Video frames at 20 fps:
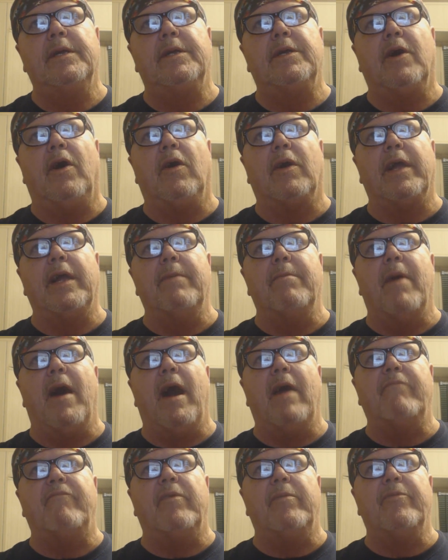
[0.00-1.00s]
talking
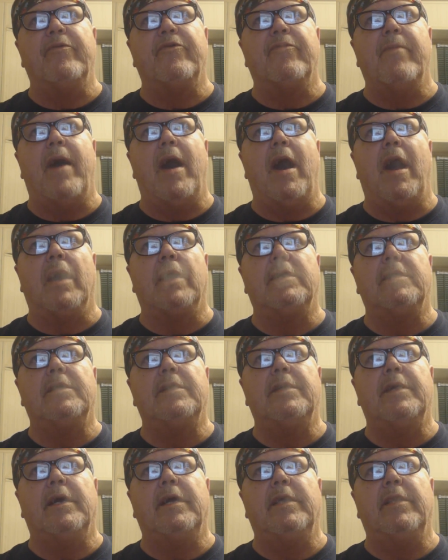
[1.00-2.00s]
mod from Smock.
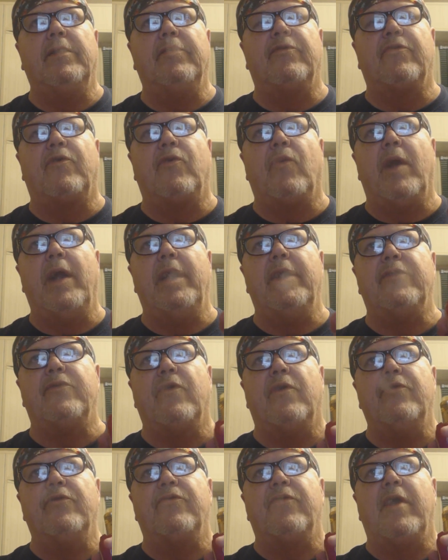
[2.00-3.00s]
It's great.
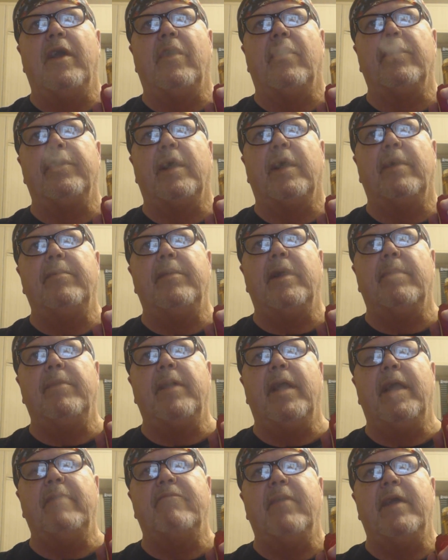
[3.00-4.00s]
It's on sale at
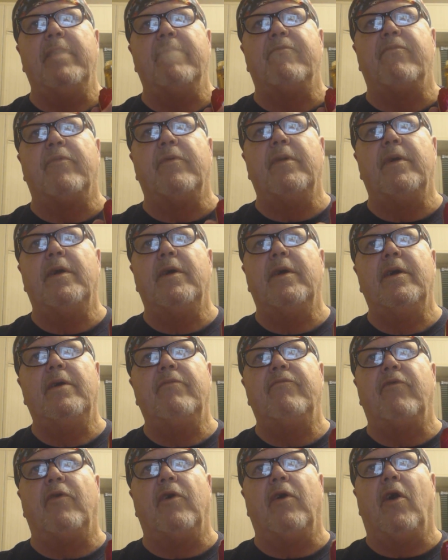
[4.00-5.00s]
WW8 Vape
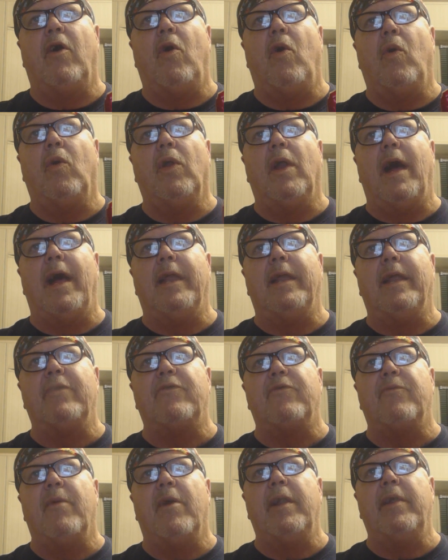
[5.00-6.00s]
for a whole lot
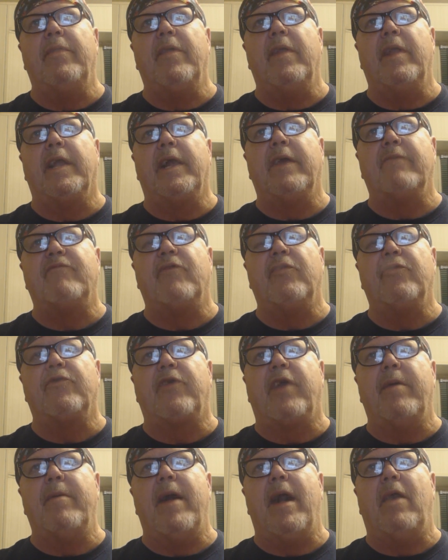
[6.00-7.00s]
less money than it
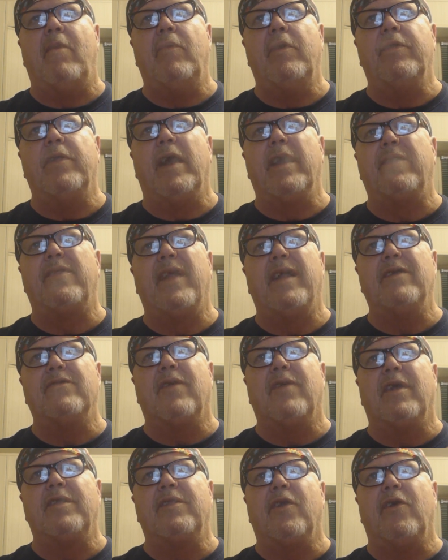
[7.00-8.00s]
first came out with. I think
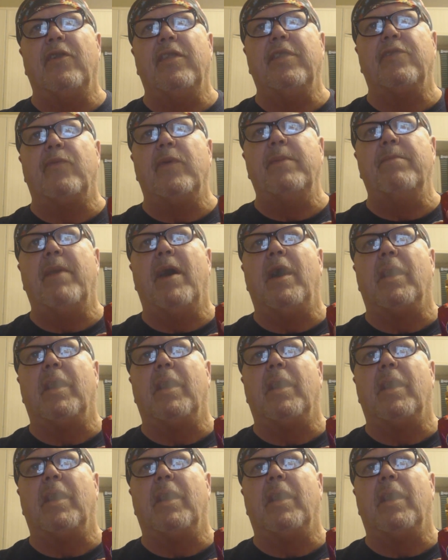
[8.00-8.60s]
it's like 33